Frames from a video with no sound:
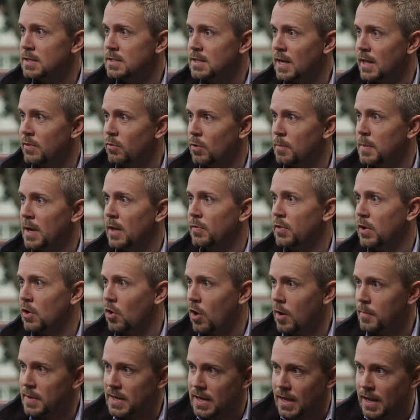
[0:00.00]
It's either about the
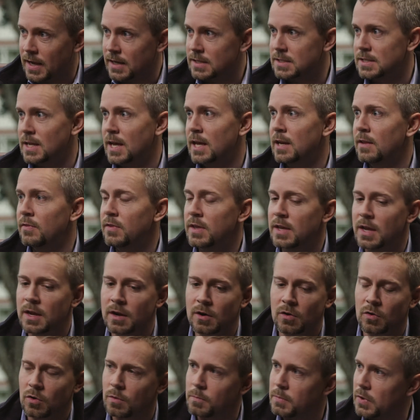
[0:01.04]
carbon dioxide in the
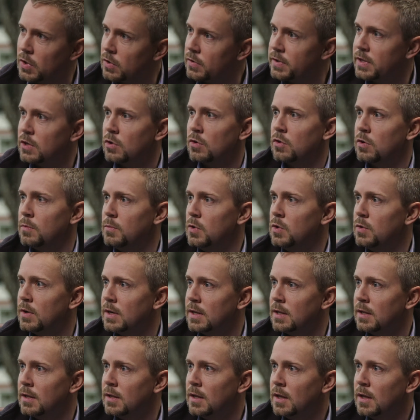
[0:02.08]
air or building your
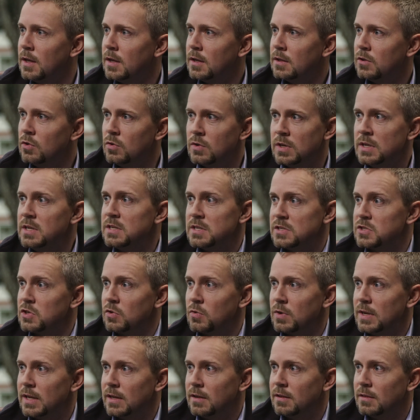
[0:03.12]
community. You can
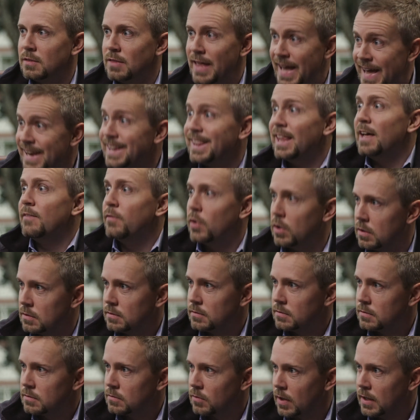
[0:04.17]
disagree at that level,
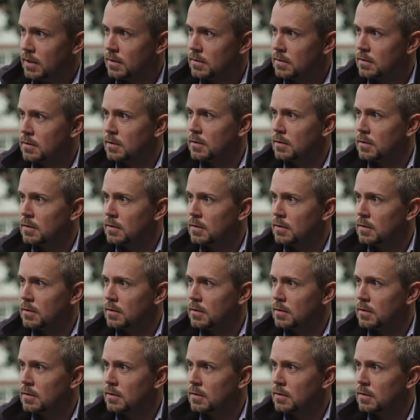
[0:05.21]
right?